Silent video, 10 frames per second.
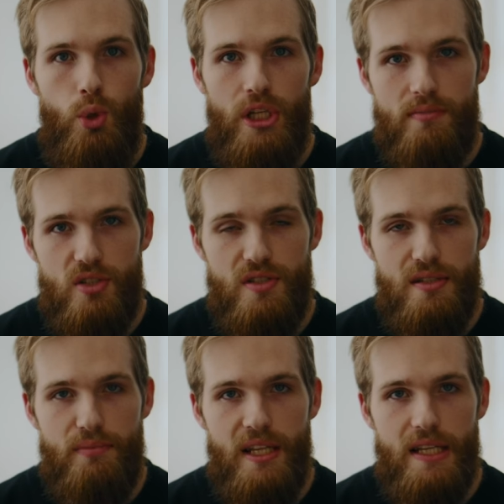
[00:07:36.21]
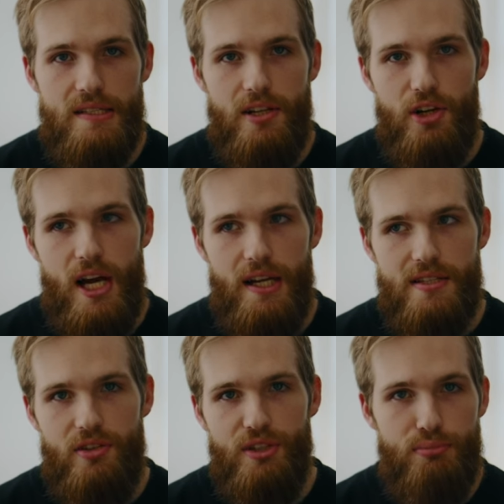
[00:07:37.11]
When it comes to some things that are not
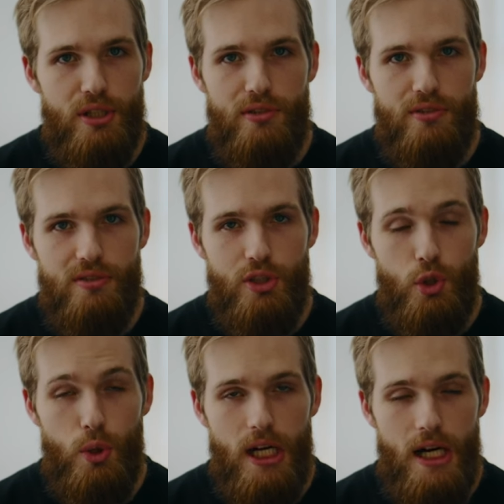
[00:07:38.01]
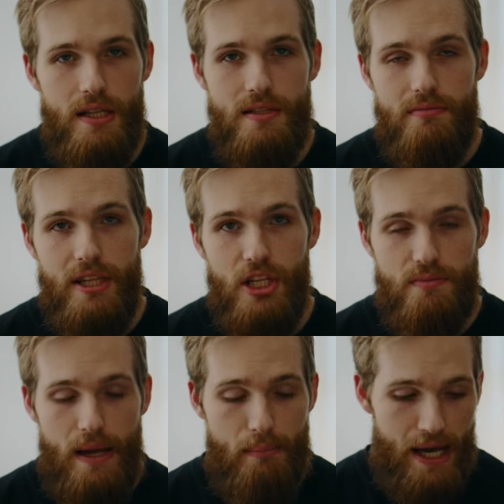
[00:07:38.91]
necessarily pros nor cons, they
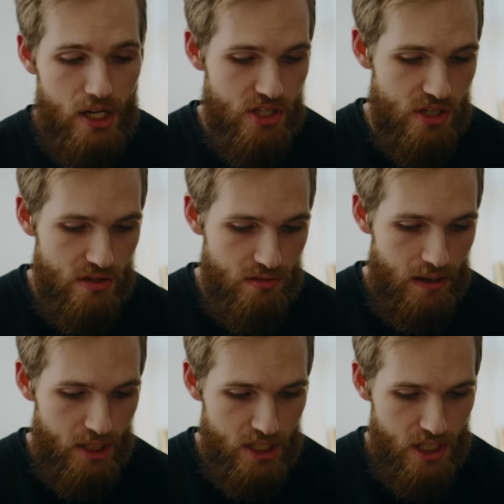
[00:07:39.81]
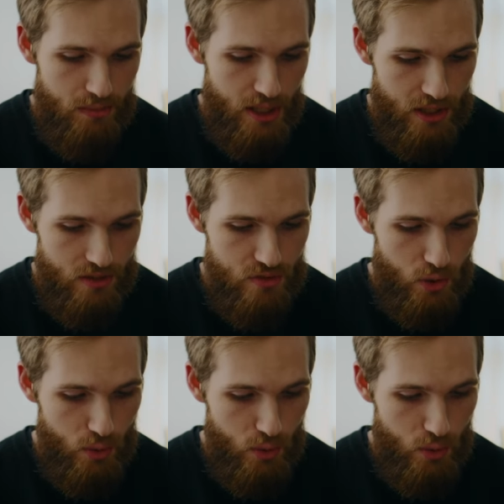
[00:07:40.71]
just might matter to you. I'm gonna talk about those real